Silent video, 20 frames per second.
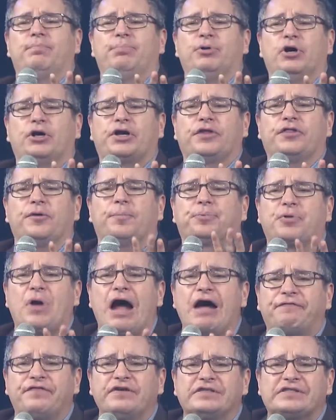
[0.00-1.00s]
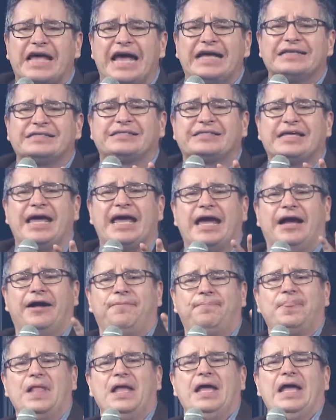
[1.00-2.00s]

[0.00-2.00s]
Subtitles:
book of the prophets Isaiah,